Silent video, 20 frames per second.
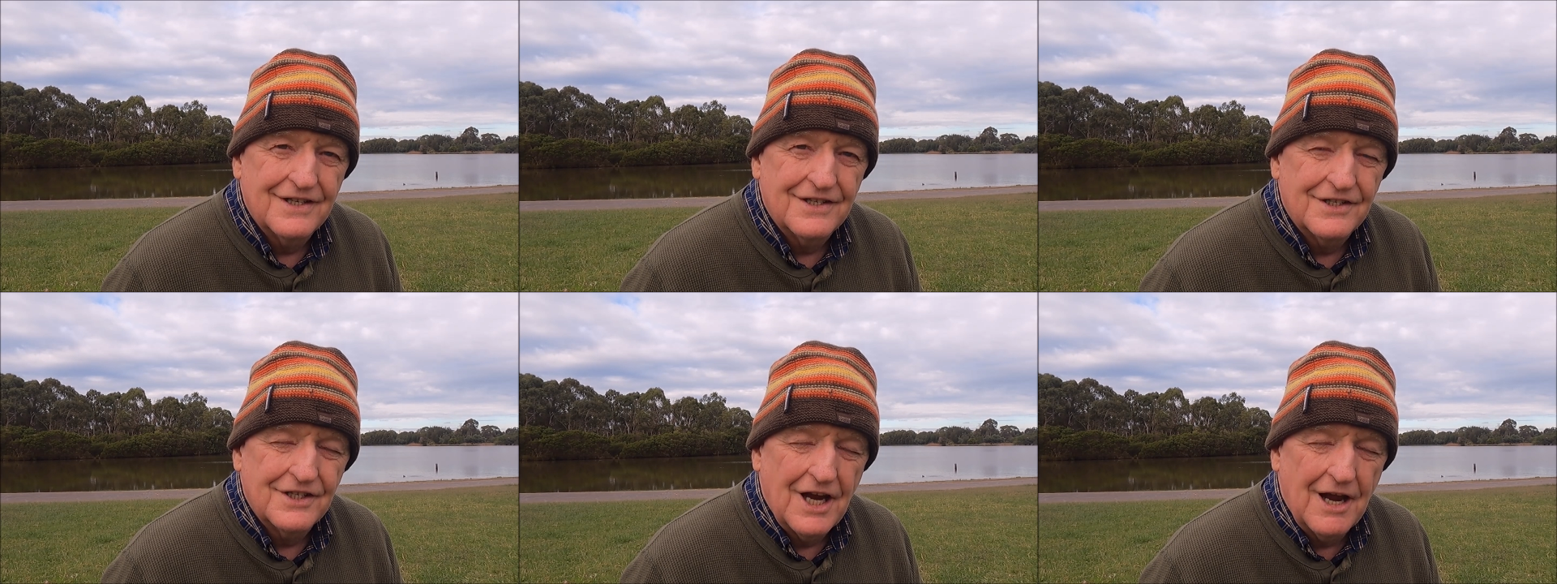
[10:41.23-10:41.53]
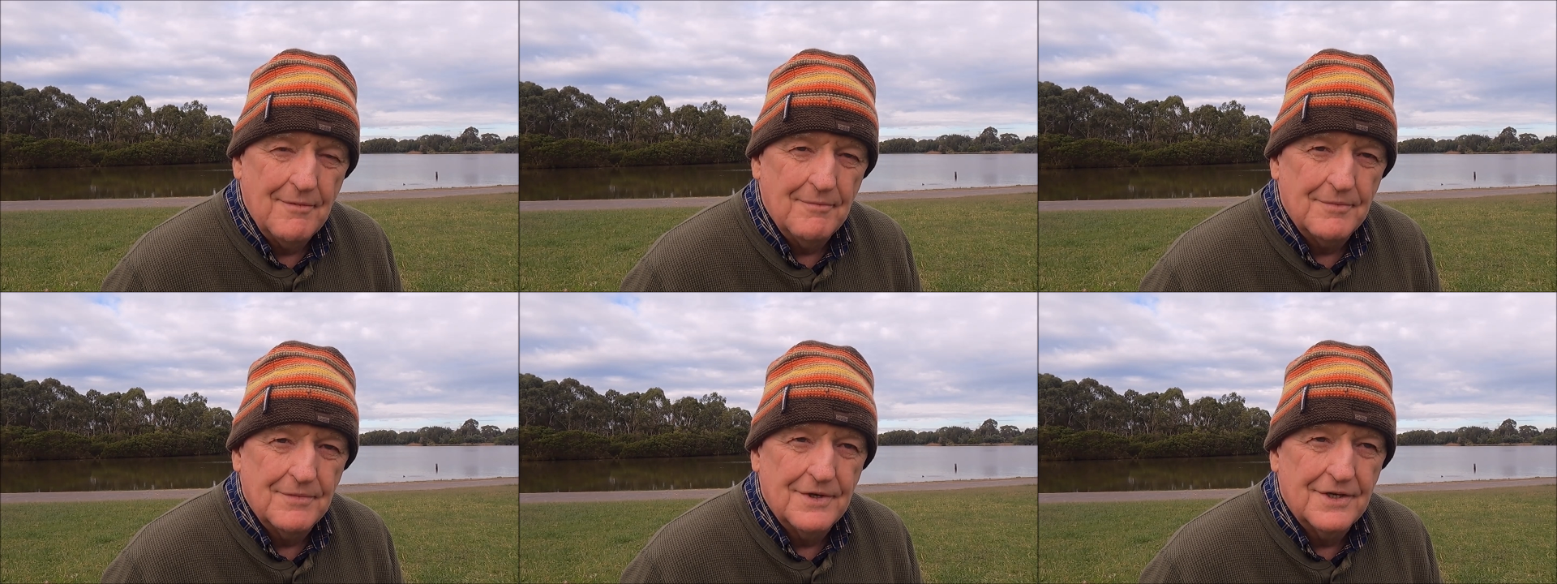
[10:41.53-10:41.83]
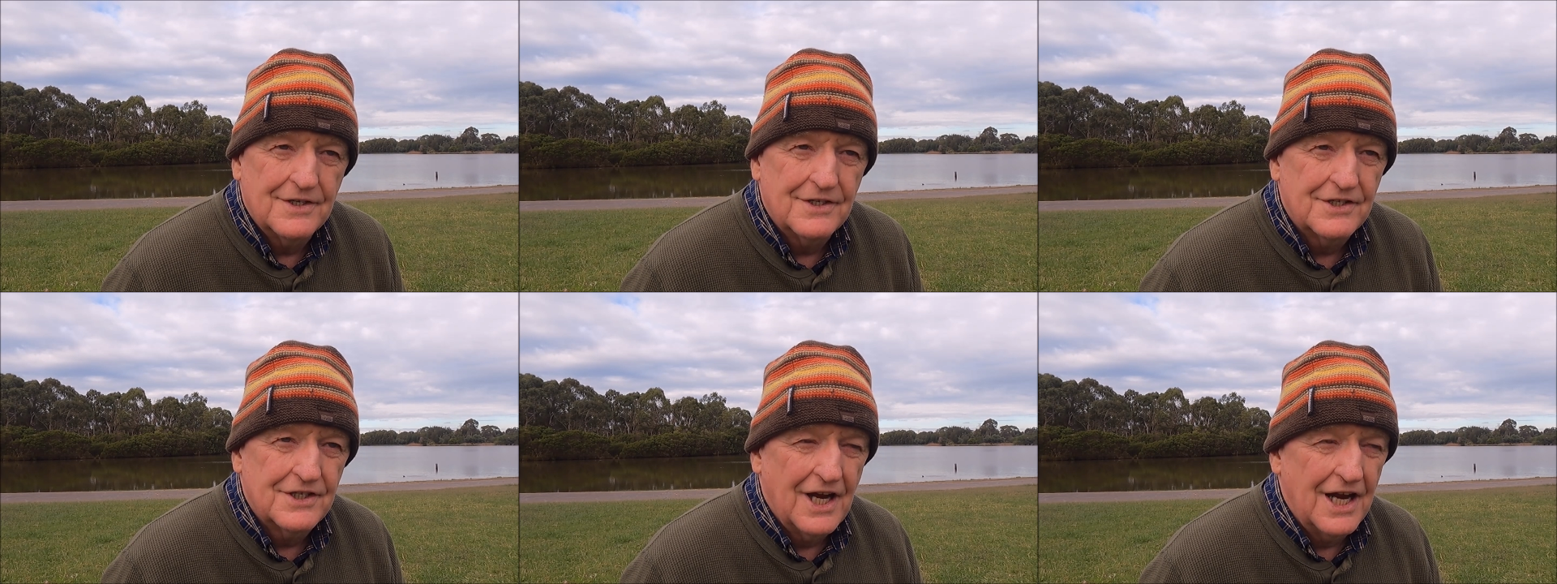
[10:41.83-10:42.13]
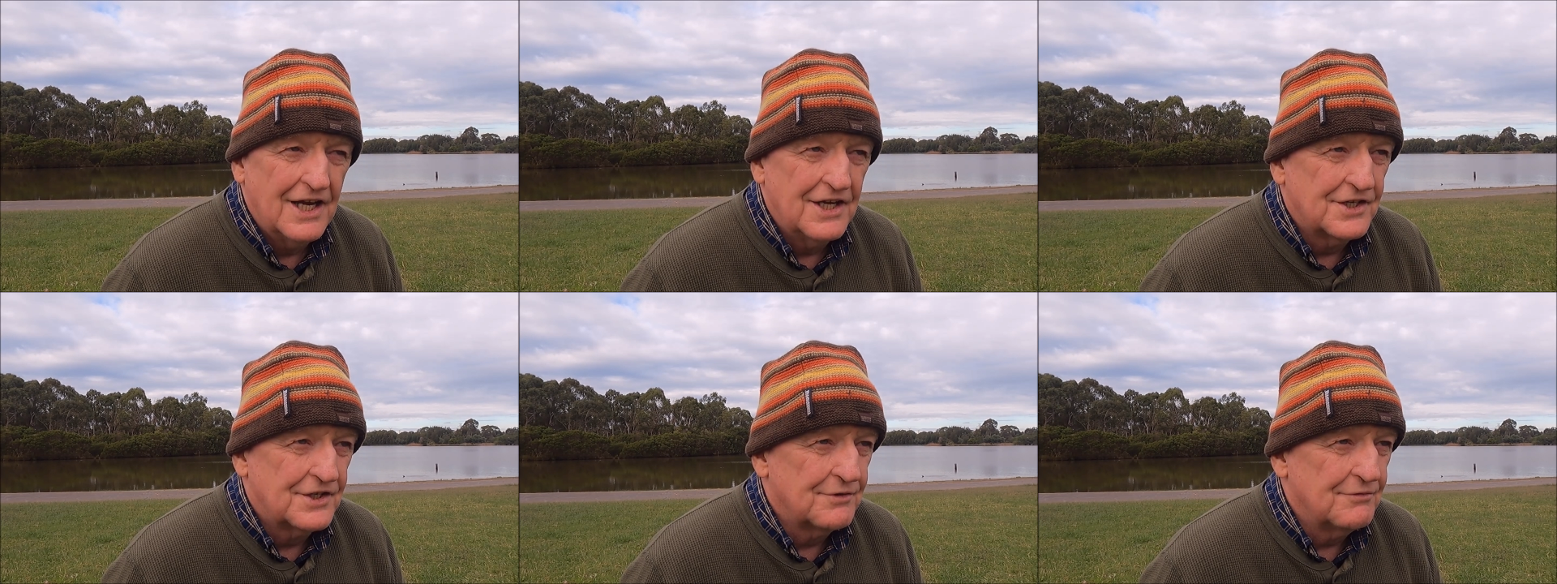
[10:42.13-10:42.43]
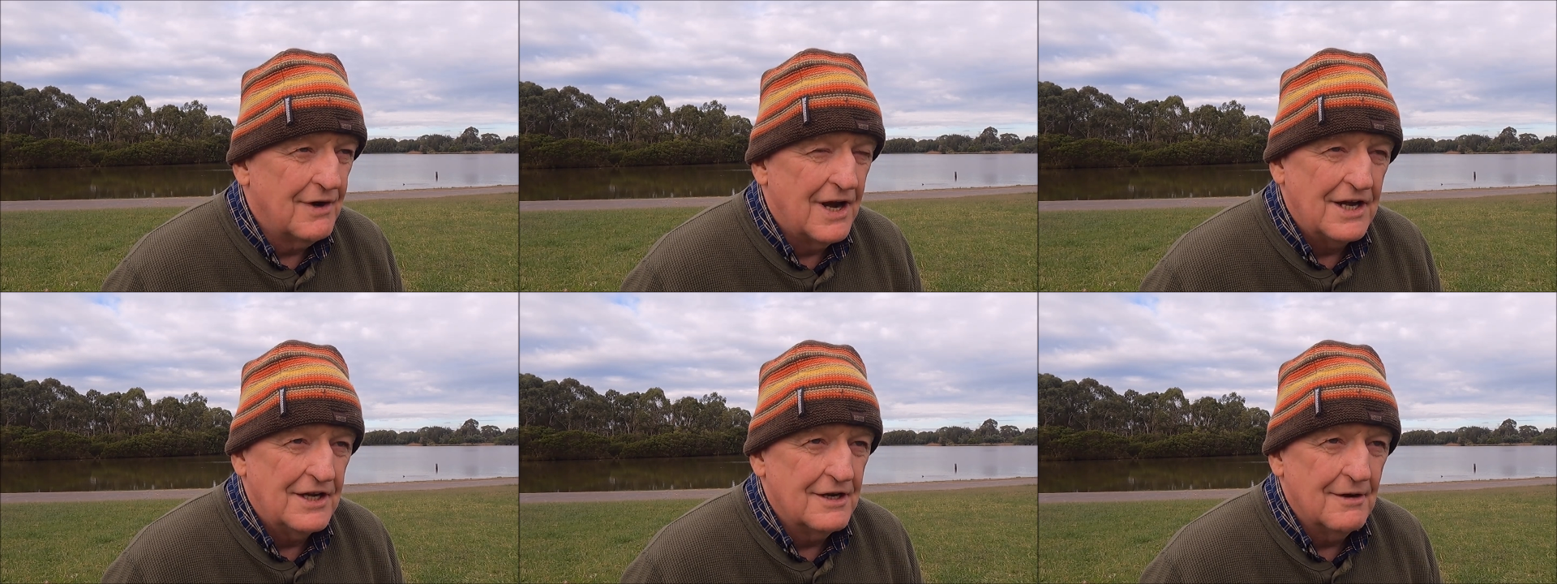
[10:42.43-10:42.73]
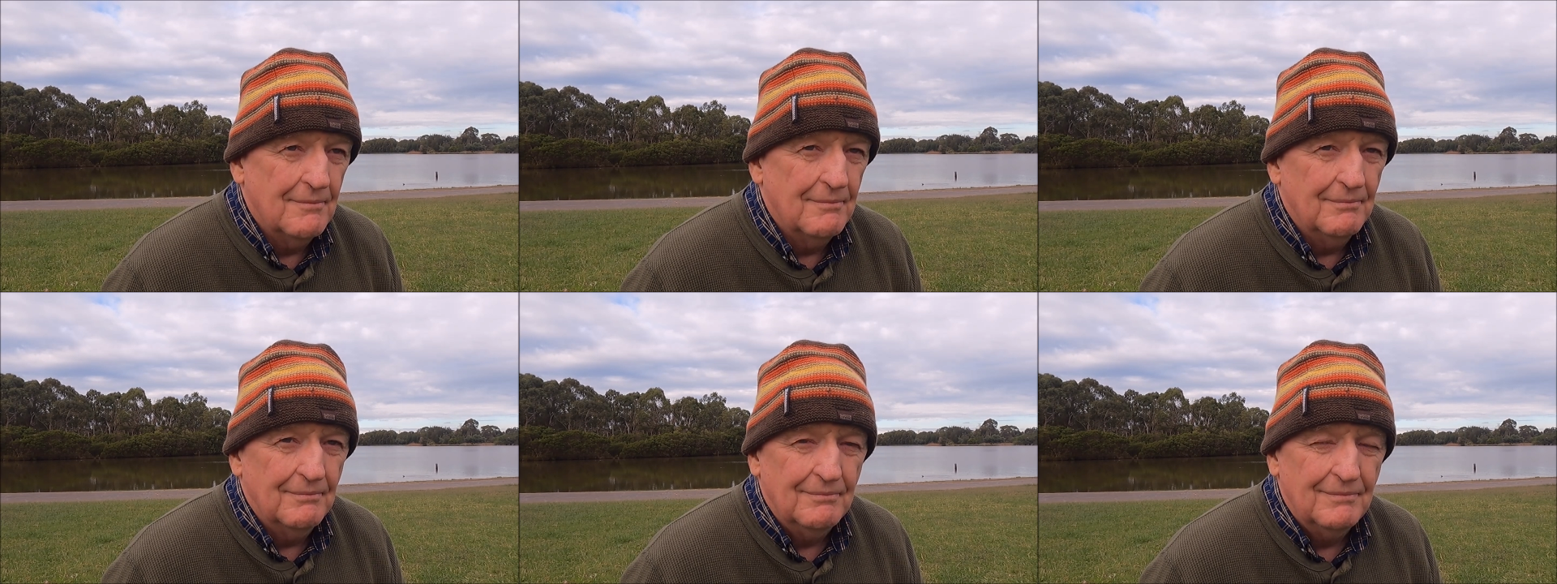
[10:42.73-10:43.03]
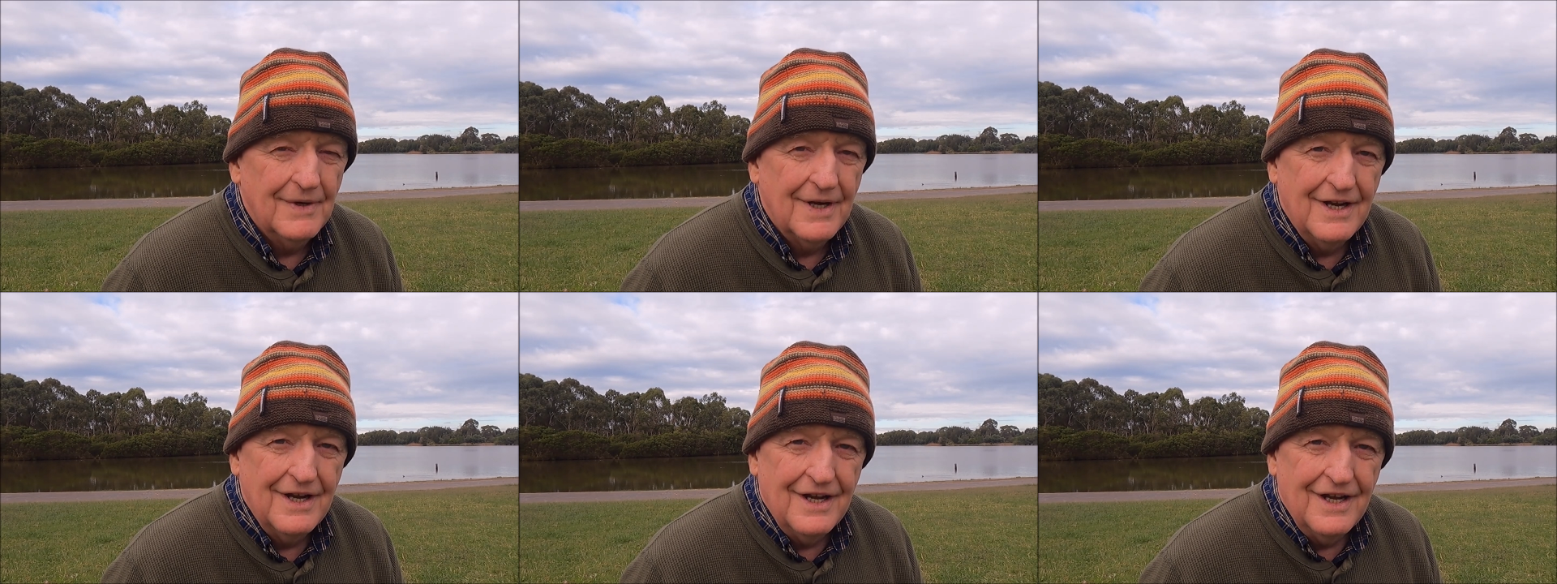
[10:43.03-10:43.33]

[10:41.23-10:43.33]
chance random